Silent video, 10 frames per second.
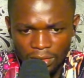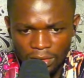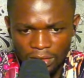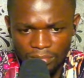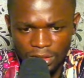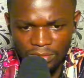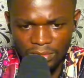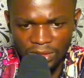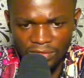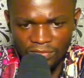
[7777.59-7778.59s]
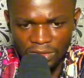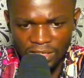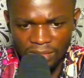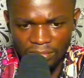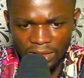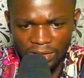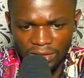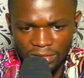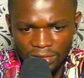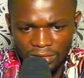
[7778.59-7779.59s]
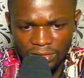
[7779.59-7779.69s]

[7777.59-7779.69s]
the piece be a full-time menace.